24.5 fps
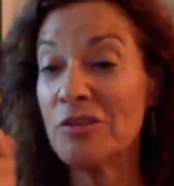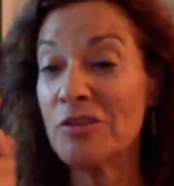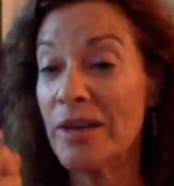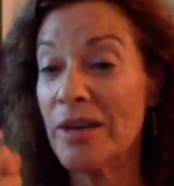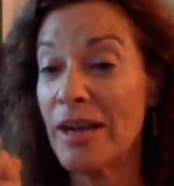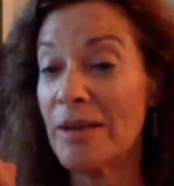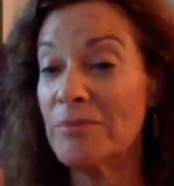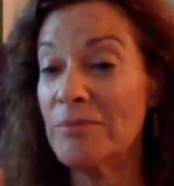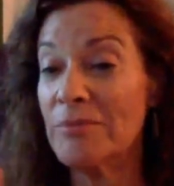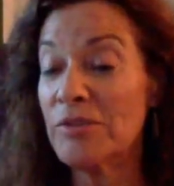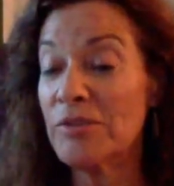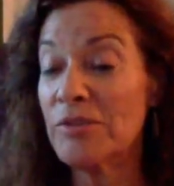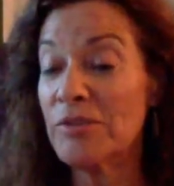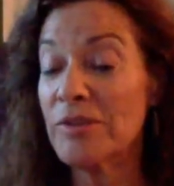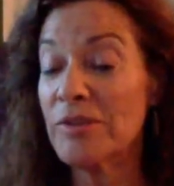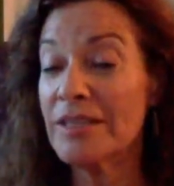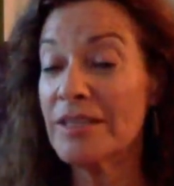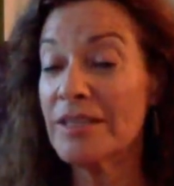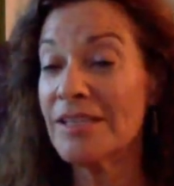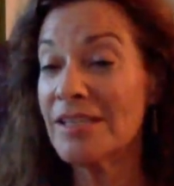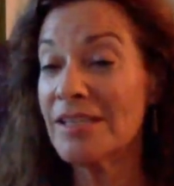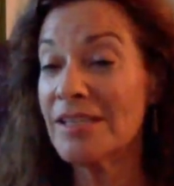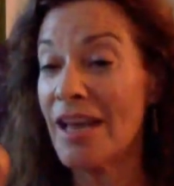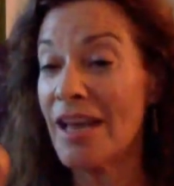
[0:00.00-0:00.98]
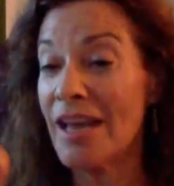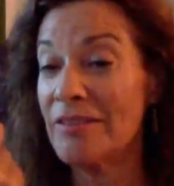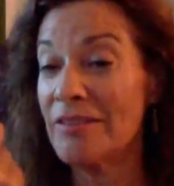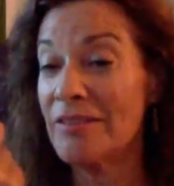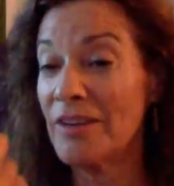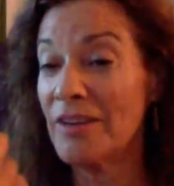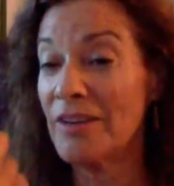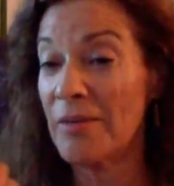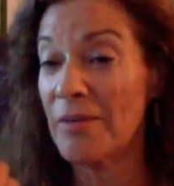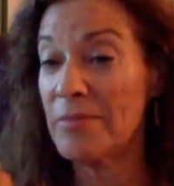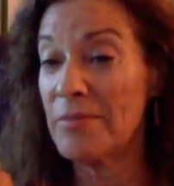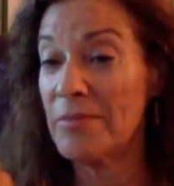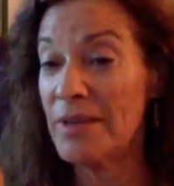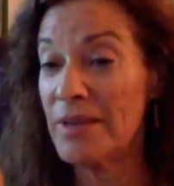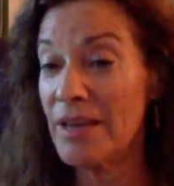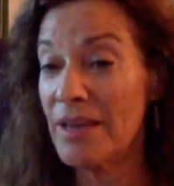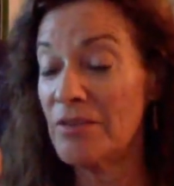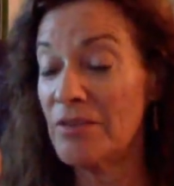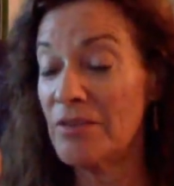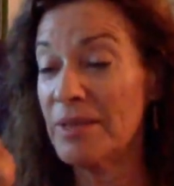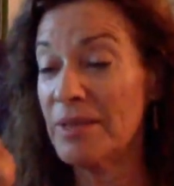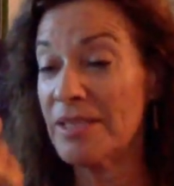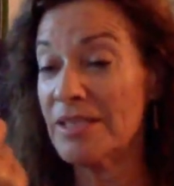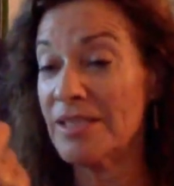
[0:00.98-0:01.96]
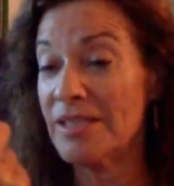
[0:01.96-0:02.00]
I'm doing this sign of come
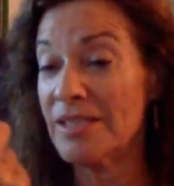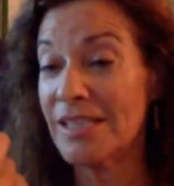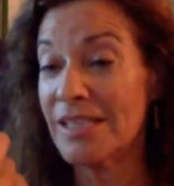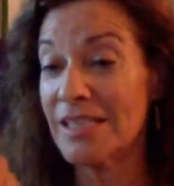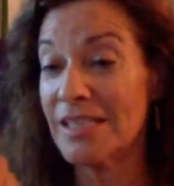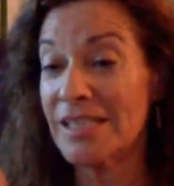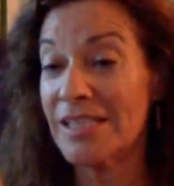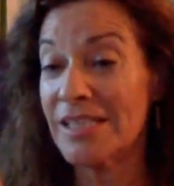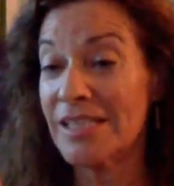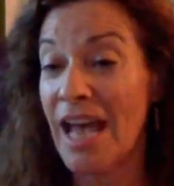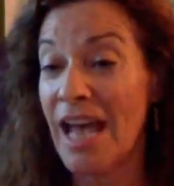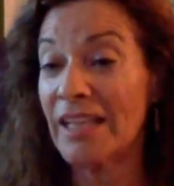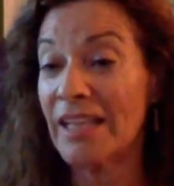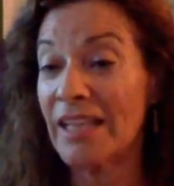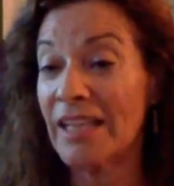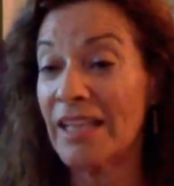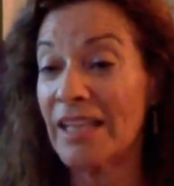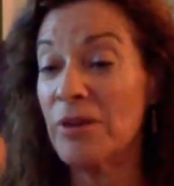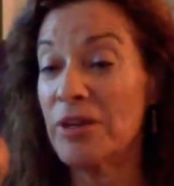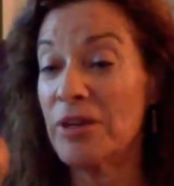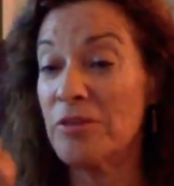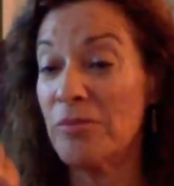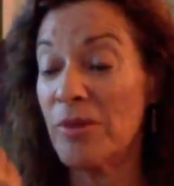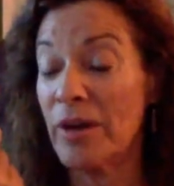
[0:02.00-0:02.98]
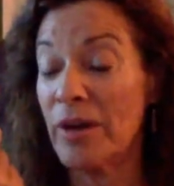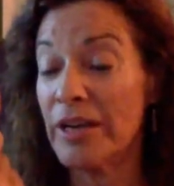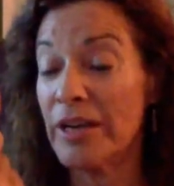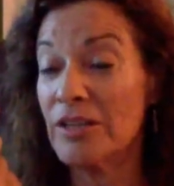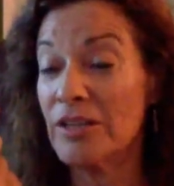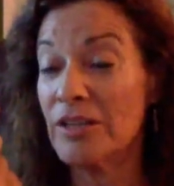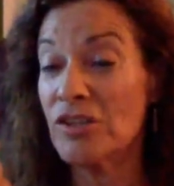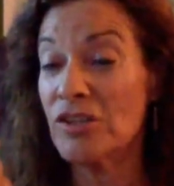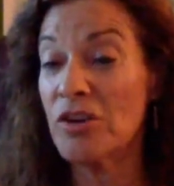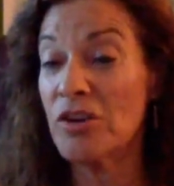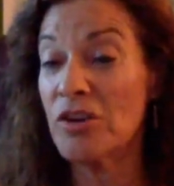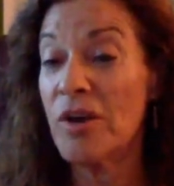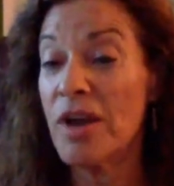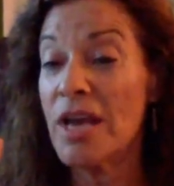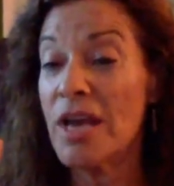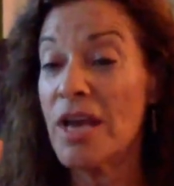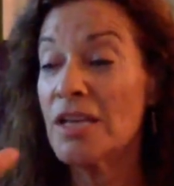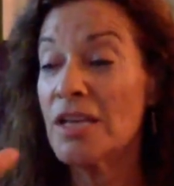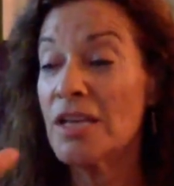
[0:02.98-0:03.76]
hither because it's exactly what you want to do.